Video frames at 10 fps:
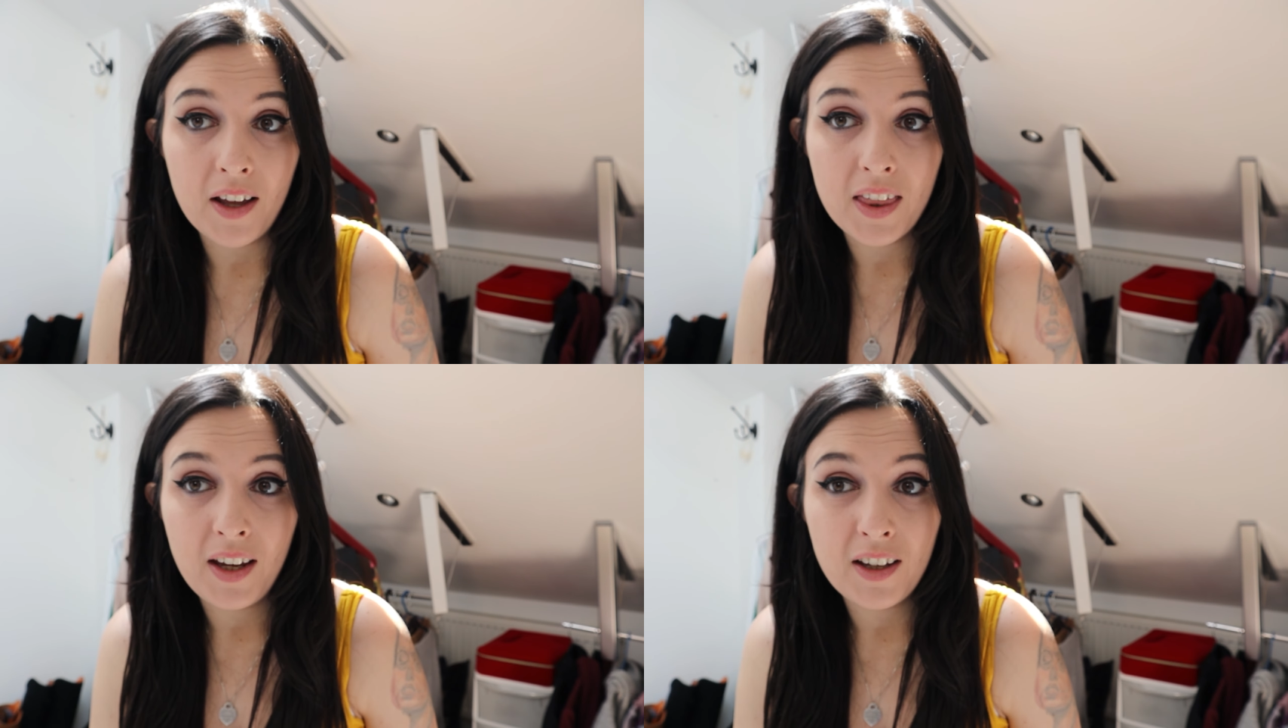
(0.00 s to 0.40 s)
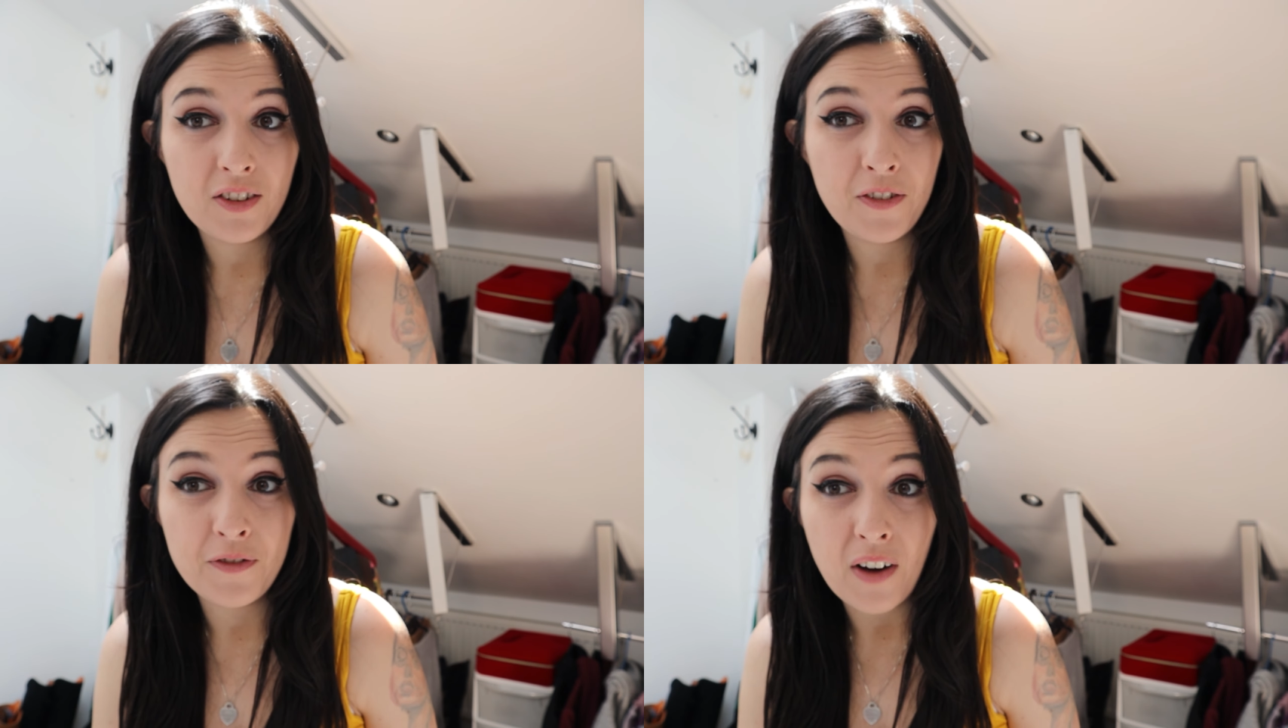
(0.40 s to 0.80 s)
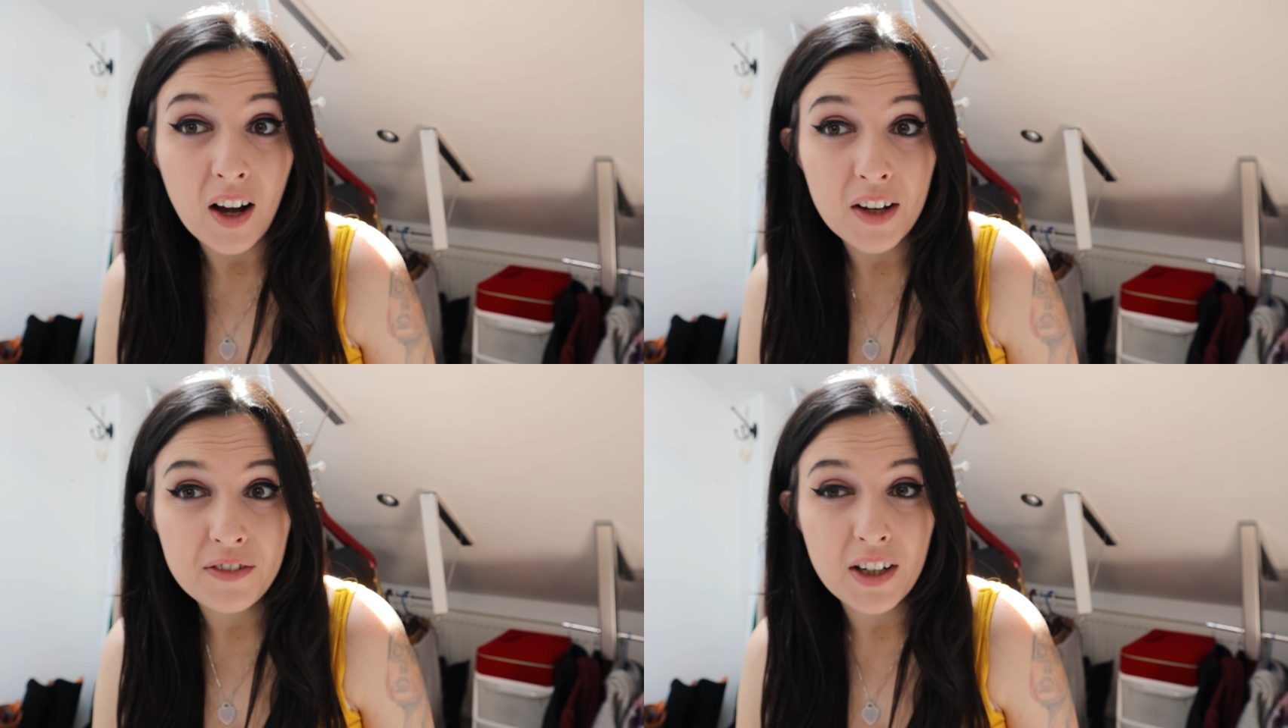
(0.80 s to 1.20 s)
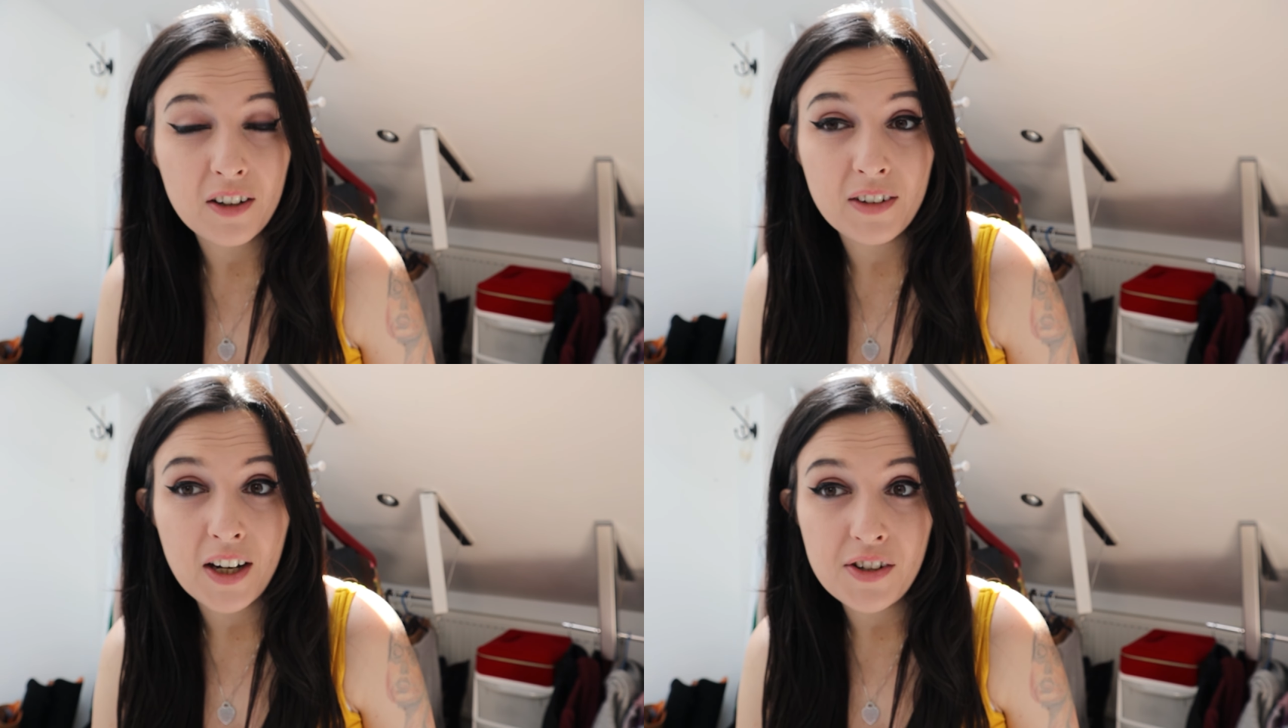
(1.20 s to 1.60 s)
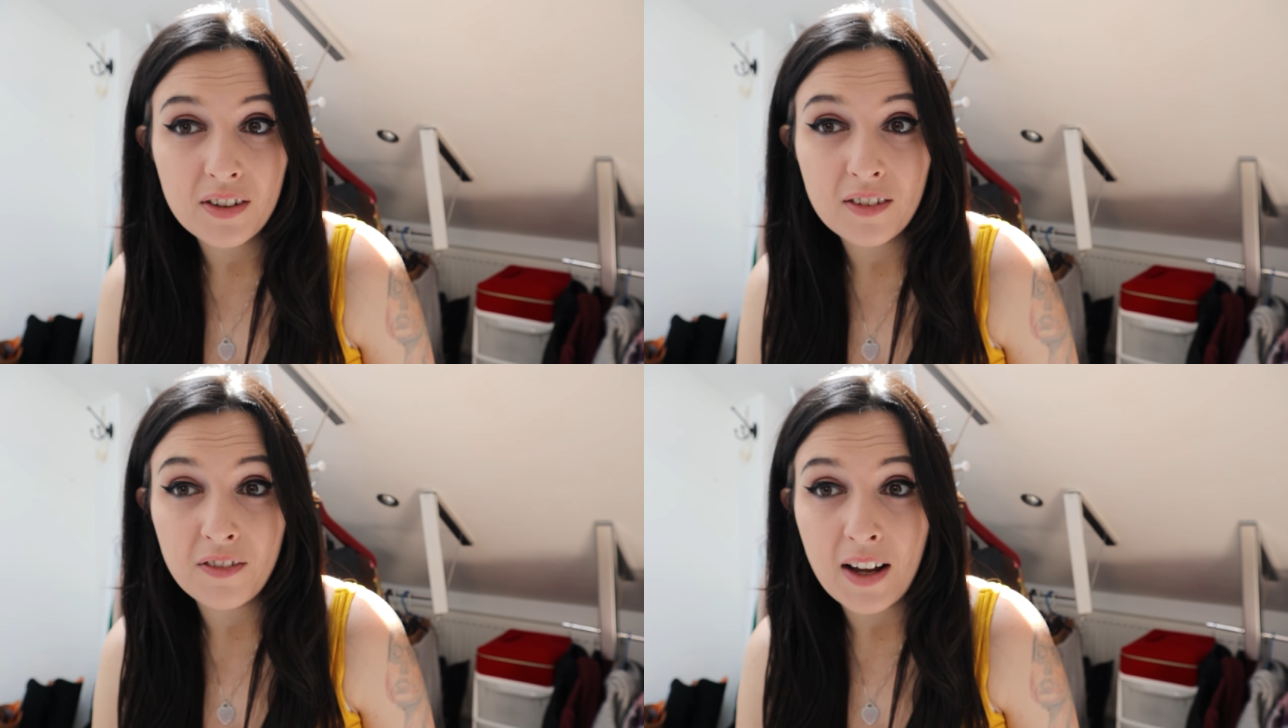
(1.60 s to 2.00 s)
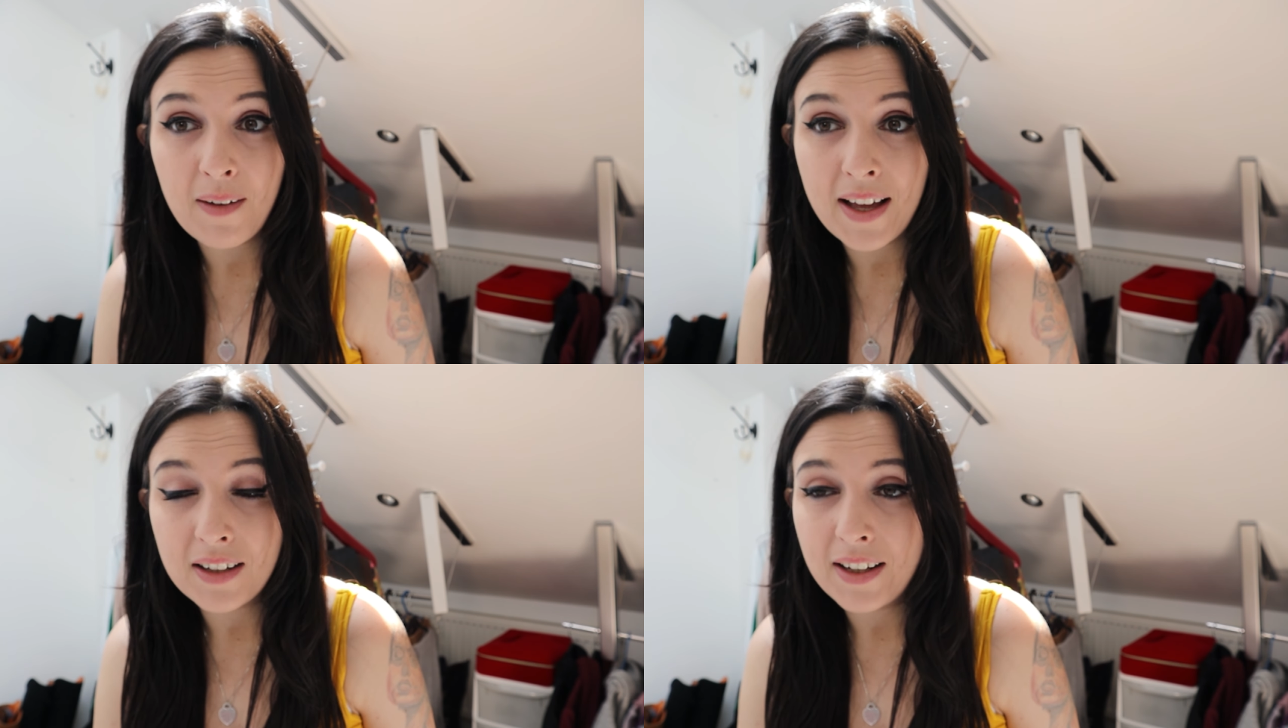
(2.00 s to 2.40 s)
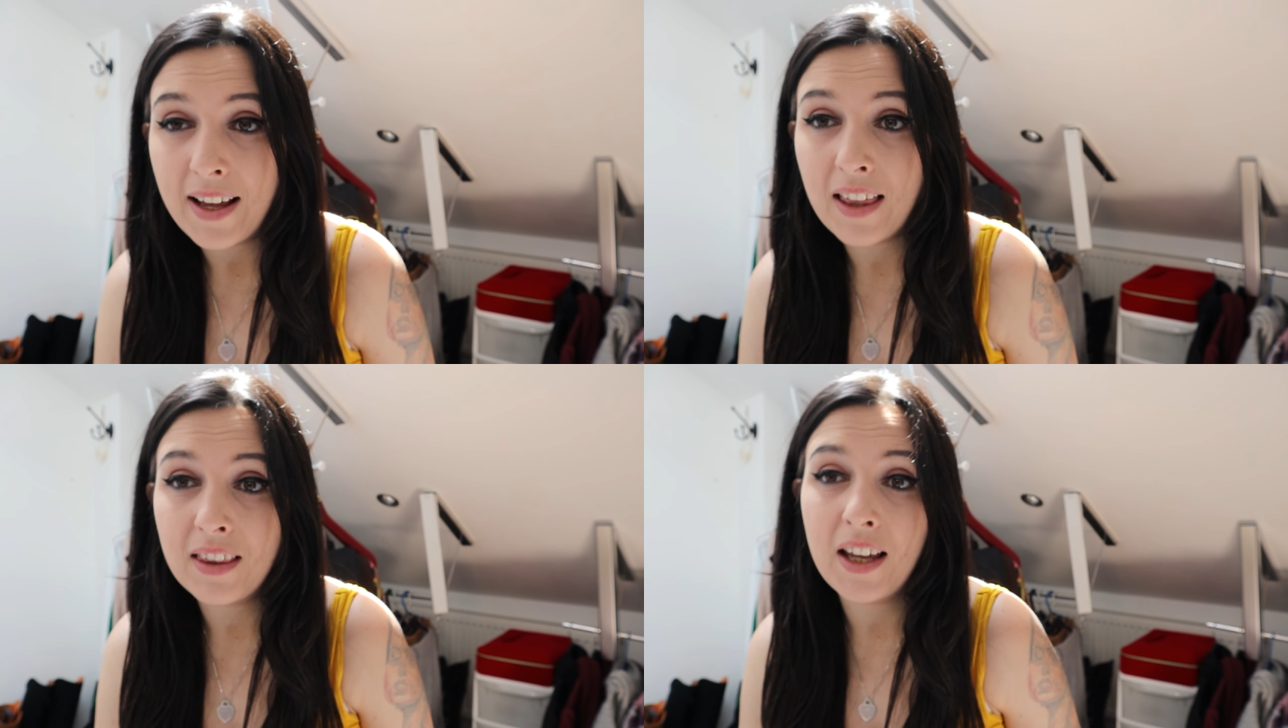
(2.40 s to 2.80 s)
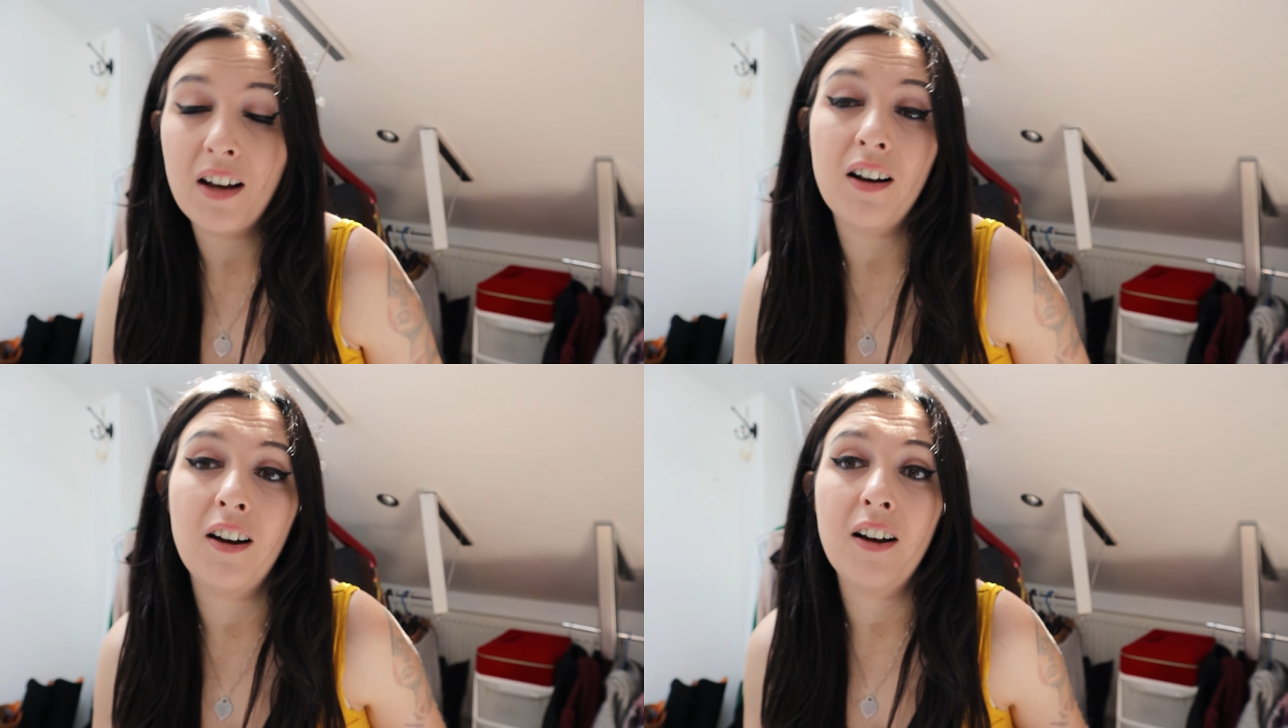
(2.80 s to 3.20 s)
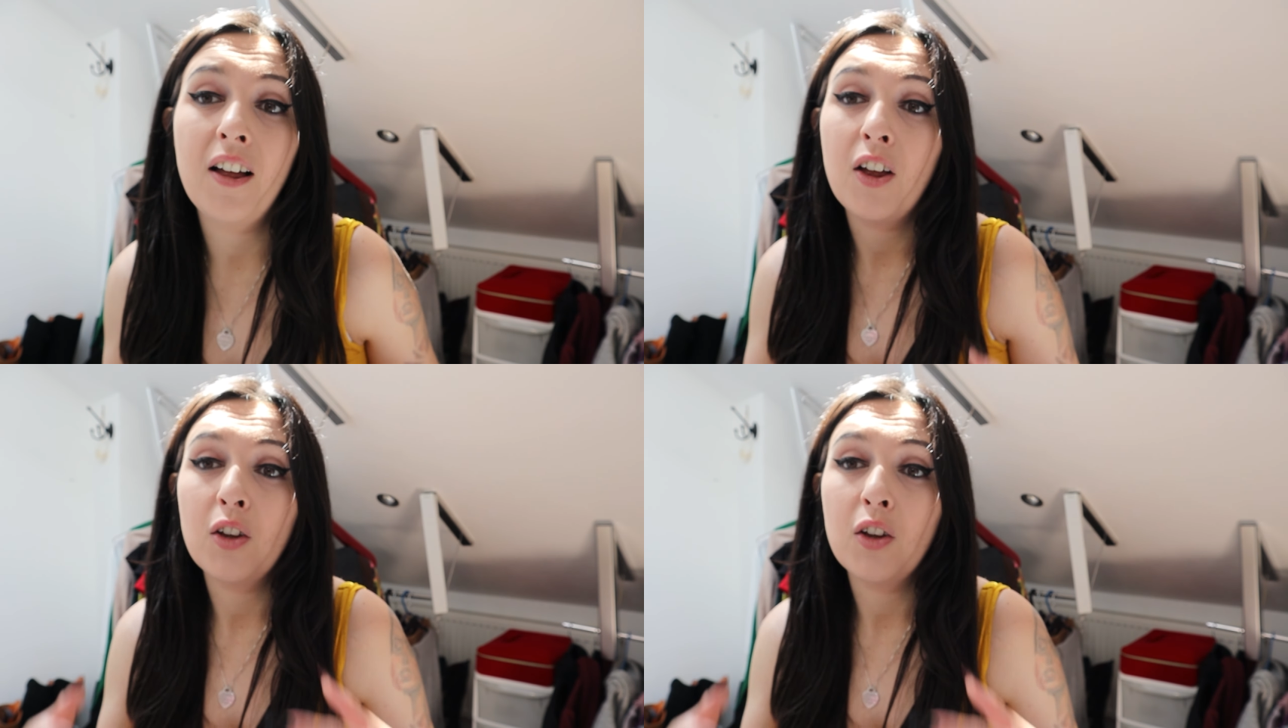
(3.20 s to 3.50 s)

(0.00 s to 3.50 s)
I think it's 5 generations have now had it, and they are